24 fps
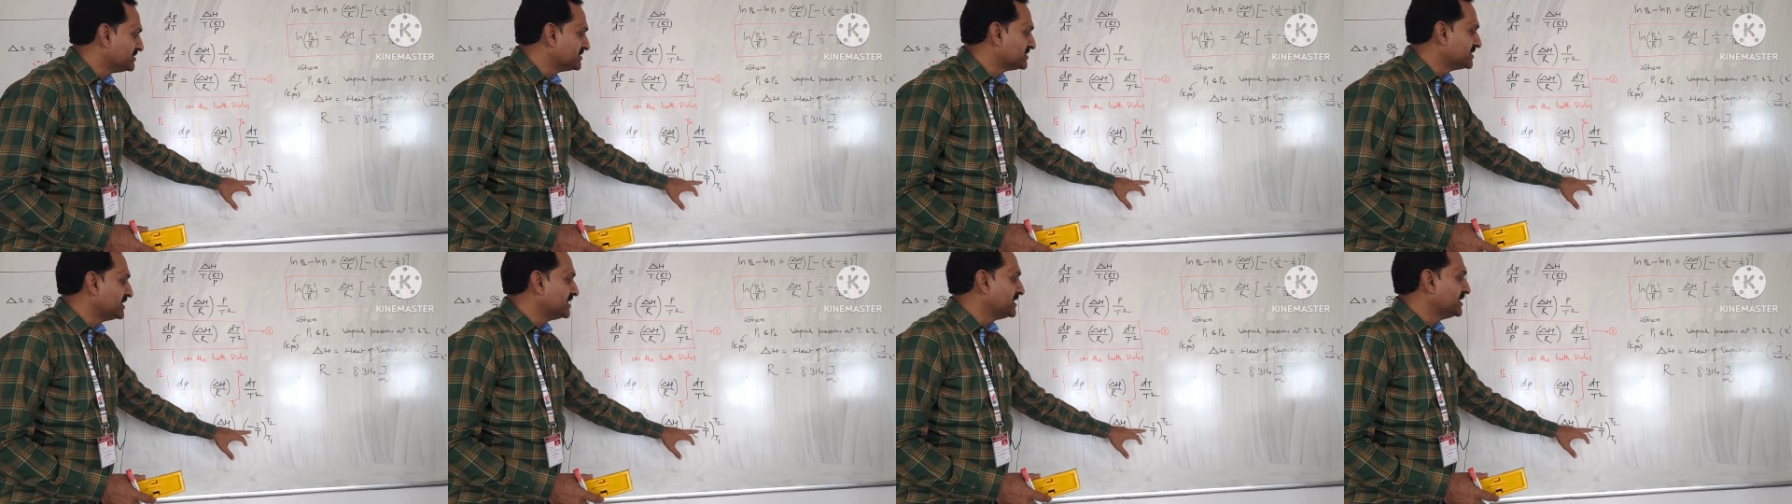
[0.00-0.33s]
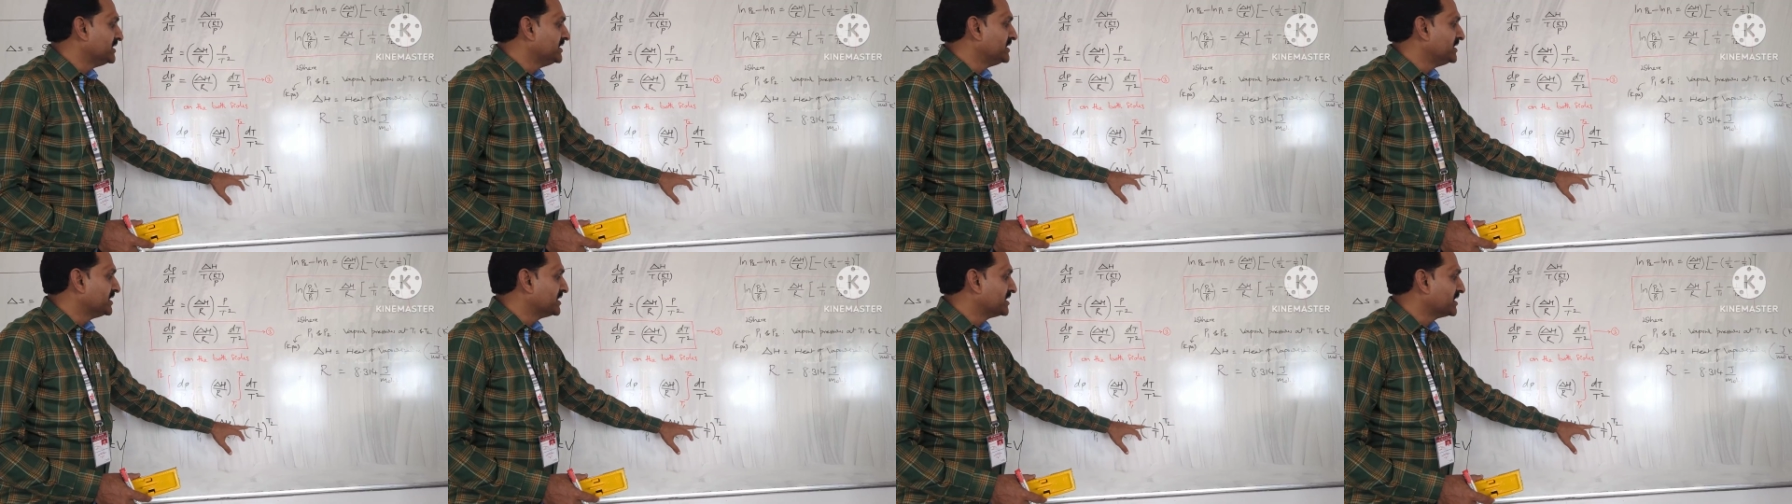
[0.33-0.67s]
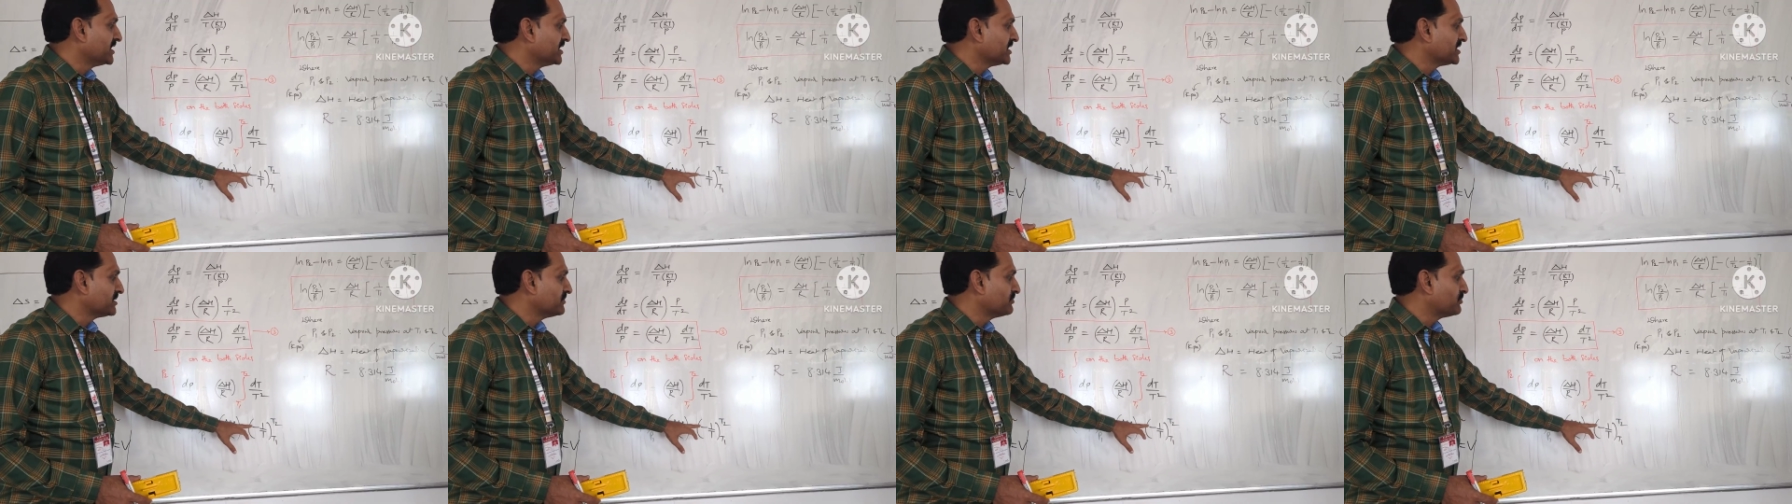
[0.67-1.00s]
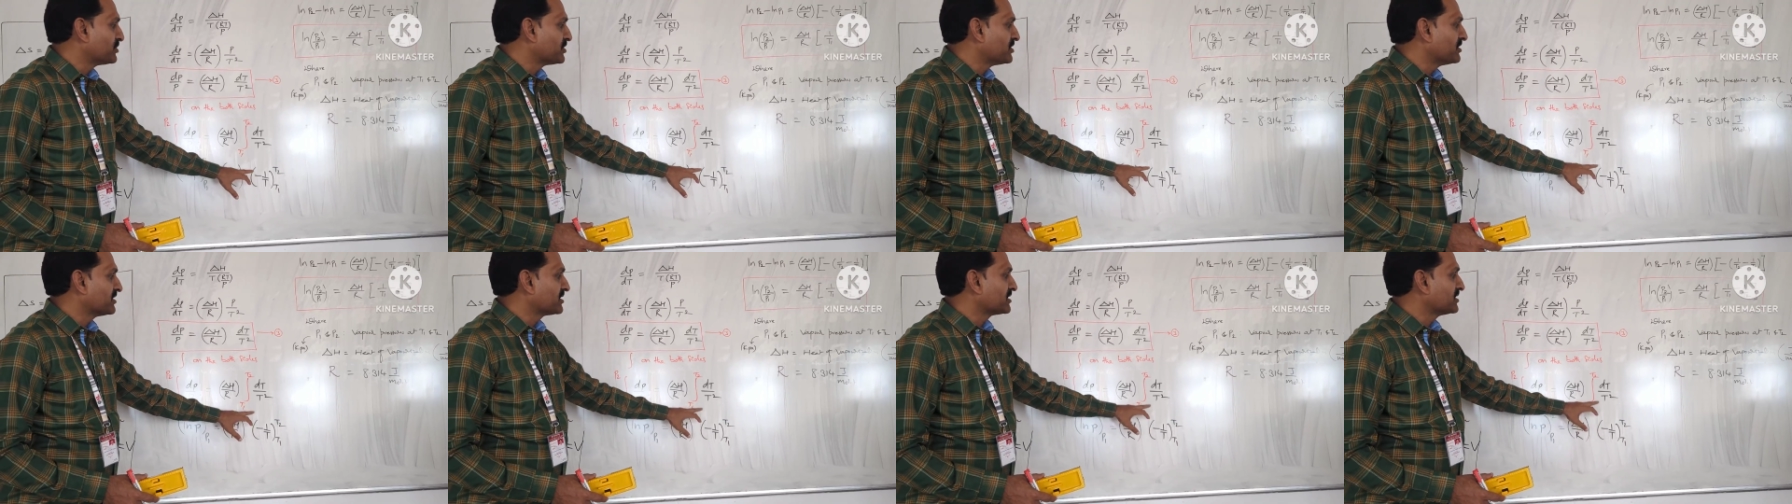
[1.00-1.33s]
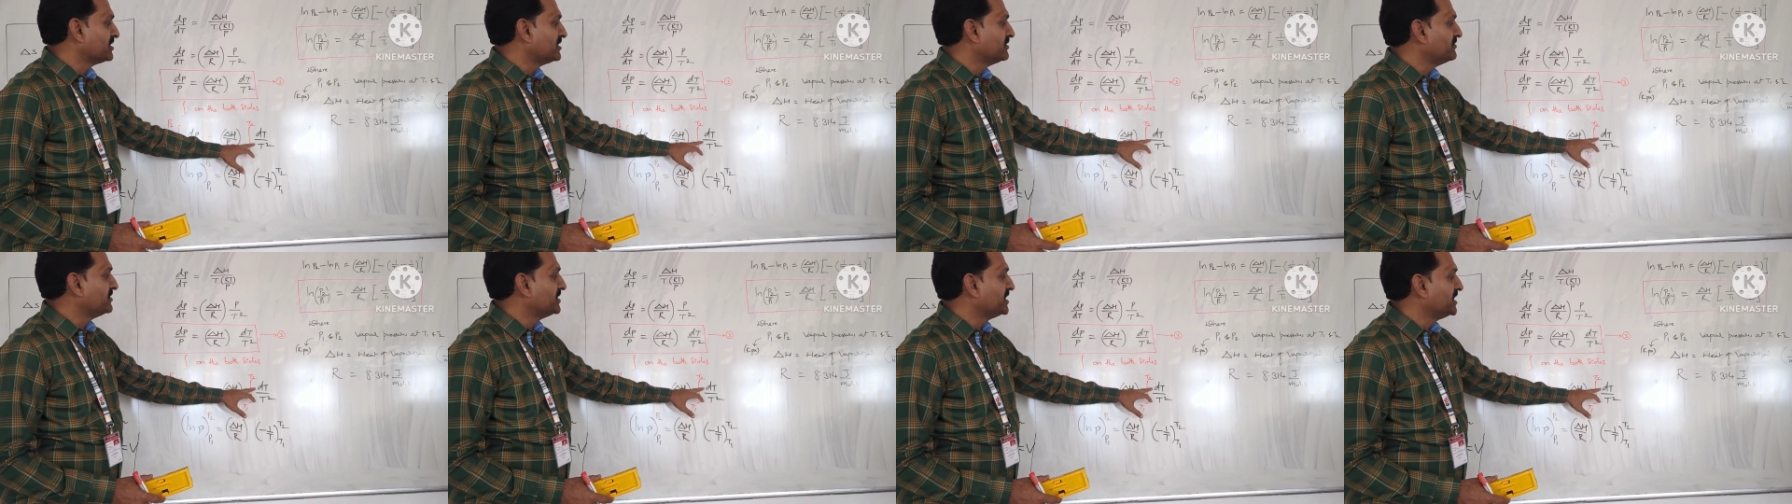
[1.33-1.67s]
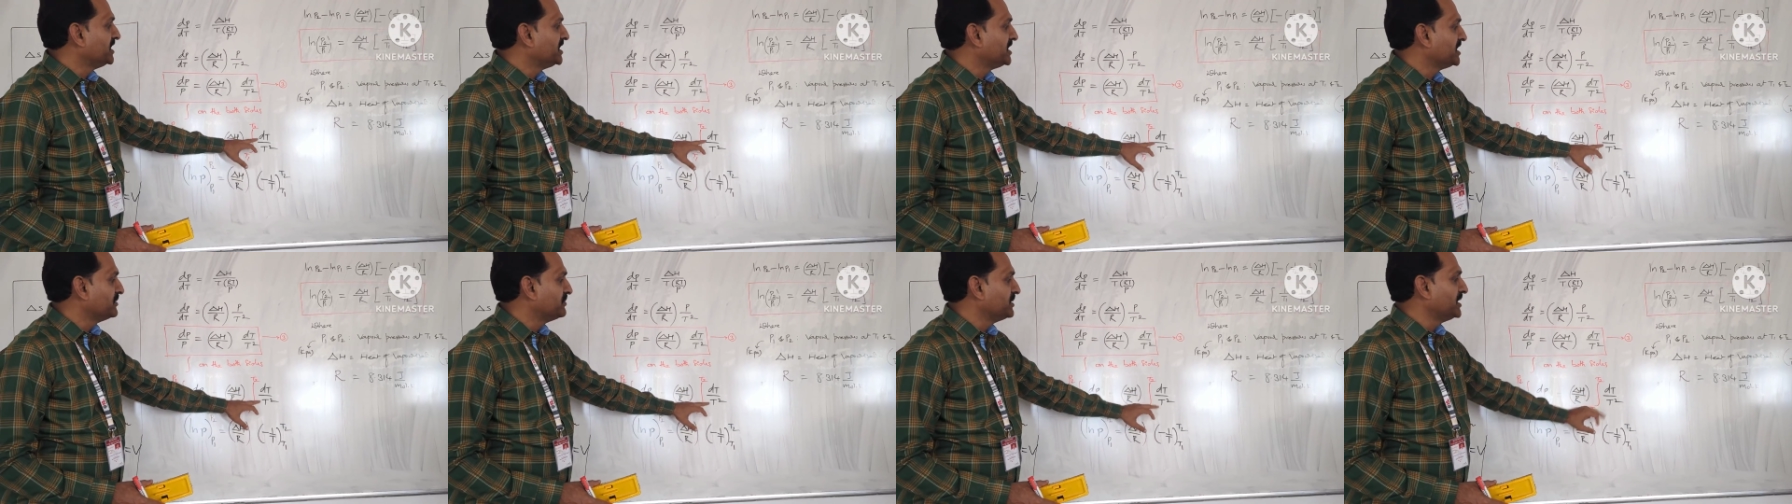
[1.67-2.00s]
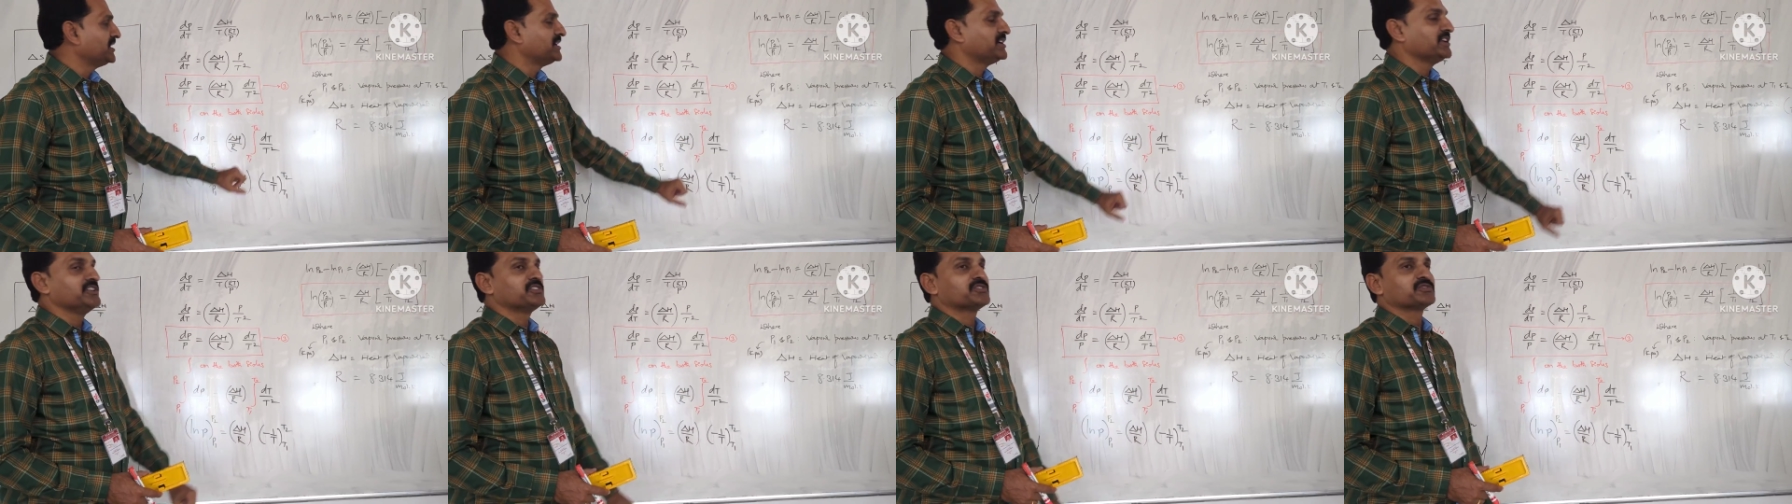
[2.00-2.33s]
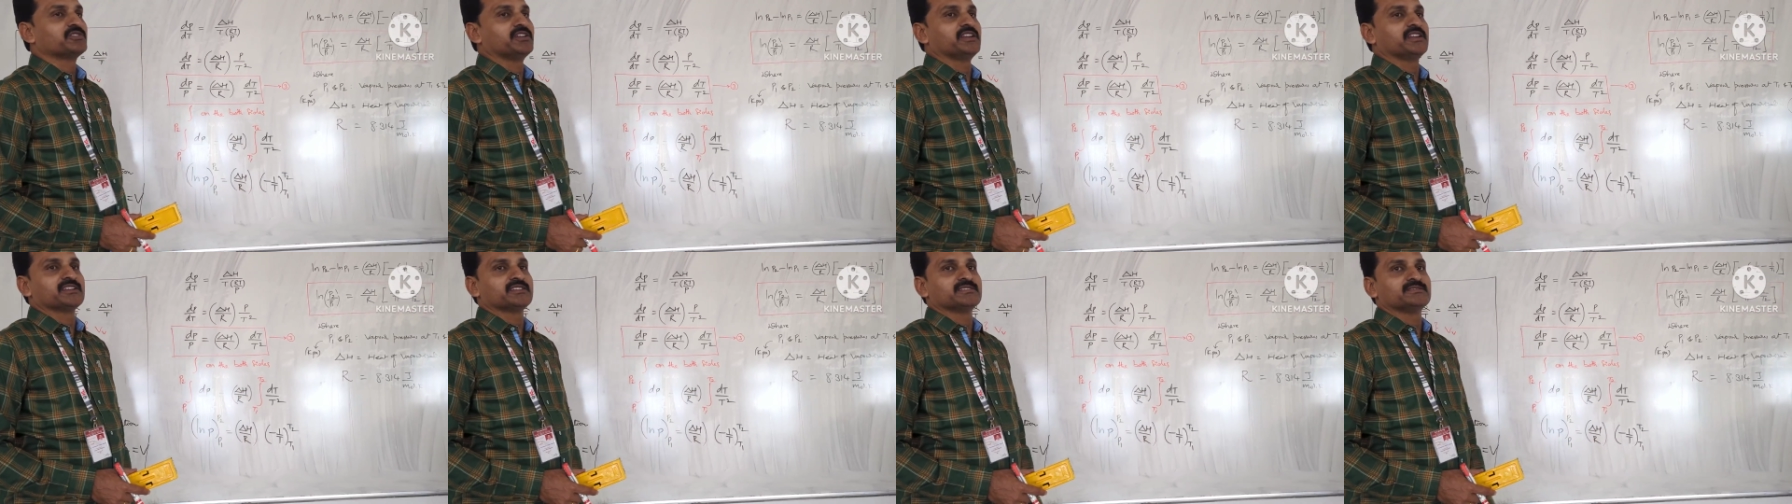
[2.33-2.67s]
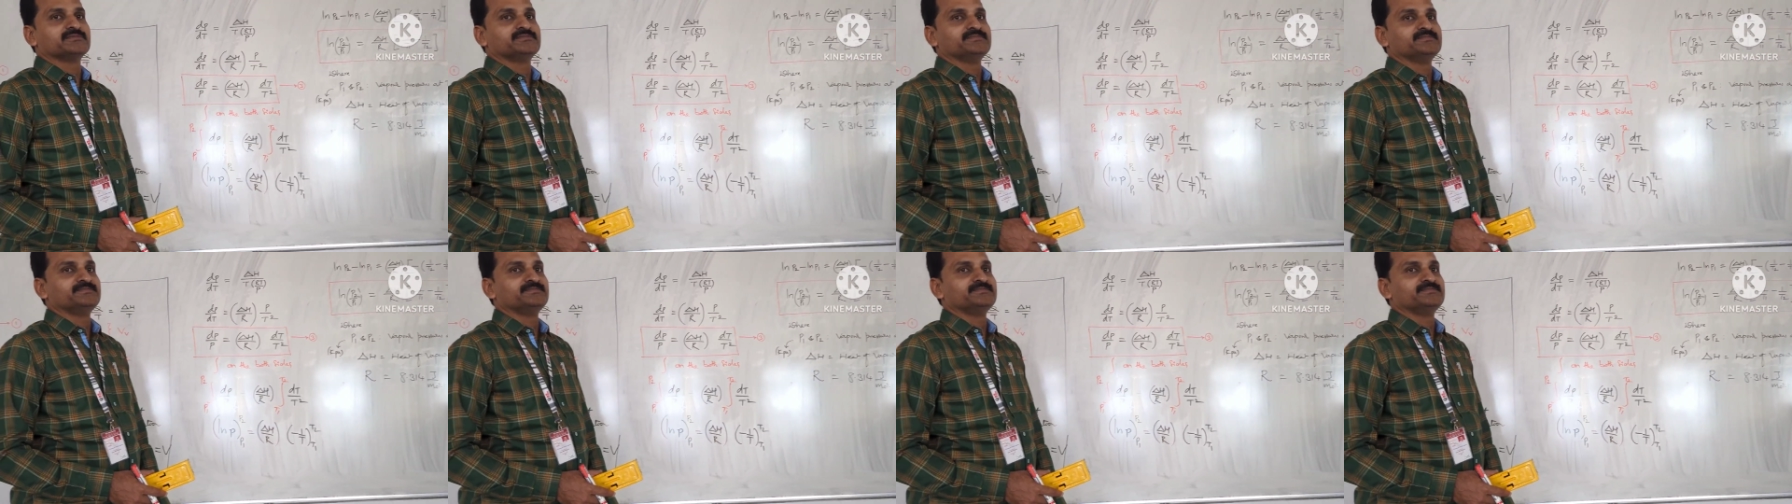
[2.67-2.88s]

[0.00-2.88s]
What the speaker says: is the integration product of dt by T square.